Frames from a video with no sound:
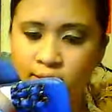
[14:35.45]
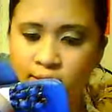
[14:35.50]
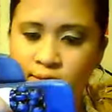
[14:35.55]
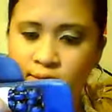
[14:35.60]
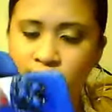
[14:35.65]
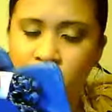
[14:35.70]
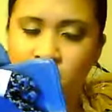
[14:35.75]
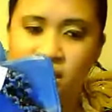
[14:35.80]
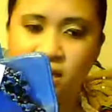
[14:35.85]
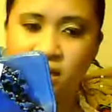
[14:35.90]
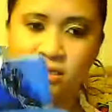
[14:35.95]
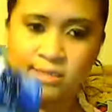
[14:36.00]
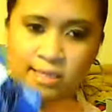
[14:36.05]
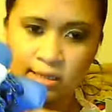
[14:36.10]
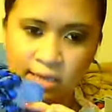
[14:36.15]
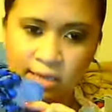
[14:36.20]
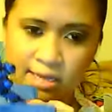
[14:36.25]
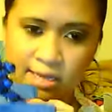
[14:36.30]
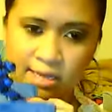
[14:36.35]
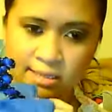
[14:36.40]
It has like,
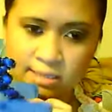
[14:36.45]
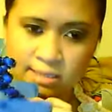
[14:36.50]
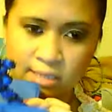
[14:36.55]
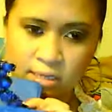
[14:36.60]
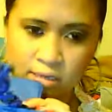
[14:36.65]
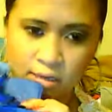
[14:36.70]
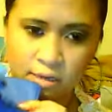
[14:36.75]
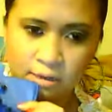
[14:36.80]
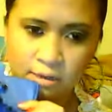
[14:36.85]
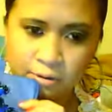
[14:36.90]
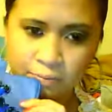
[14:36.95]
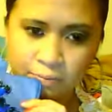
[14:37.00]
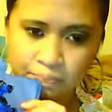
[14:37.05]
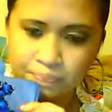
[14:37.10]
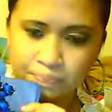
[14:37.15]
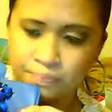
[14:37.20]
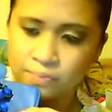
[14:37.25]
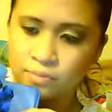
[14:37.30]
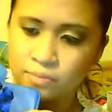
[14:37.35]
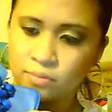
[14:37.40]
it has like a, what
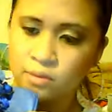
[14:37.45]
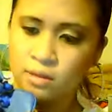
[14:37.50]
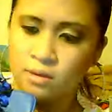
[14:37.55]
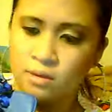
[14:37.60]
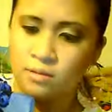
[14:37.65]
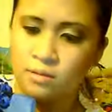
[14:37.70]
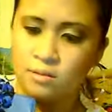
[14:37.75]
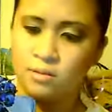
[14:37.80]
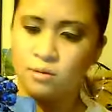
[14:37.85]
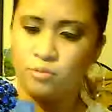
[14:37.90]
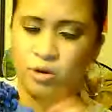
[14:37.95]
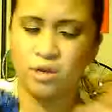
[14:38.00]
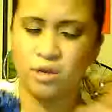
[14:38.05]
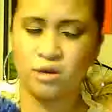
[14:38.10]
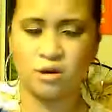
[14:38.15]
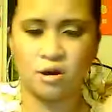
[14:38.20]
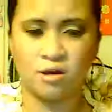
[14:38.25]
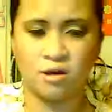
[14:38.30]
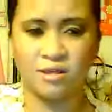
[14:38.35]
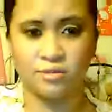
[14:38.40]
do you
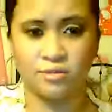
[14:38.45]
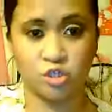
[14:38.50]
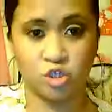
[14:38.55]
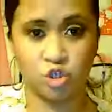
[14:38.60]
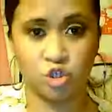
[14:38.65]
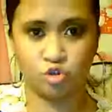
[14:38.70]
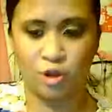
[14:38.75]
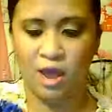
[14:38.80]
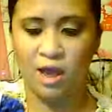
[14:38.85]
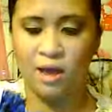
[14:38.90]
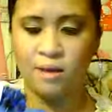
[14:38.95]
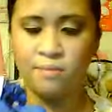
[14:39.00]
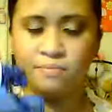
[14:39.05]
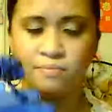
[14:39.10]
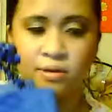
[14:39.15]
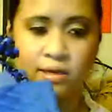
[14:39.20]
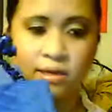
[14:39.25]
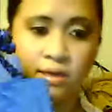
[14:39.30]
call it, the strap?